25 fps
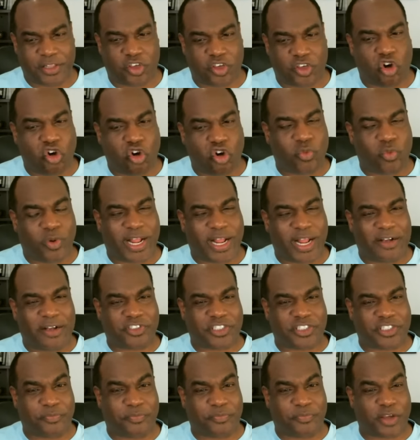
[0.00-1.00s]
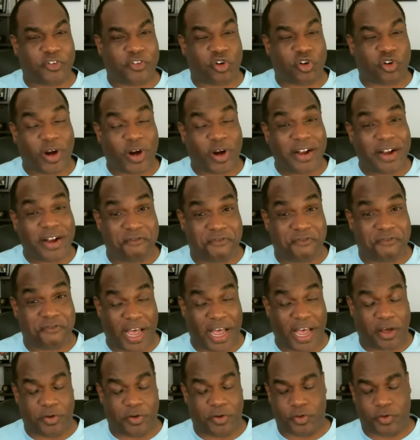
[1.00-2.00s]
The only way to have something of great
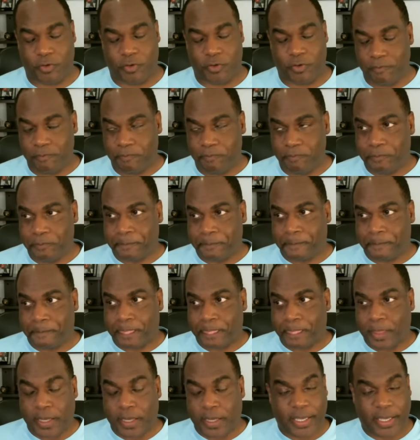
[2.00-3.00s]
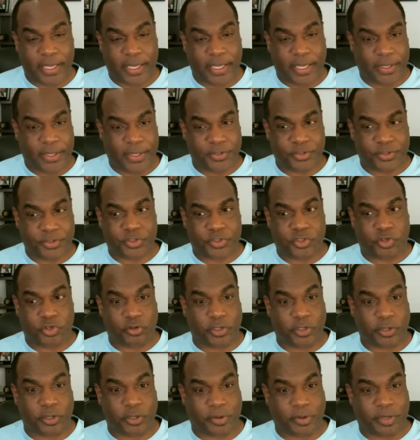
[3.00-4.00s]
value is to
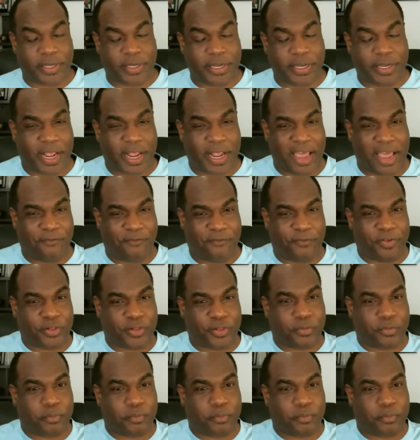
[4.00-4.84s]
literally have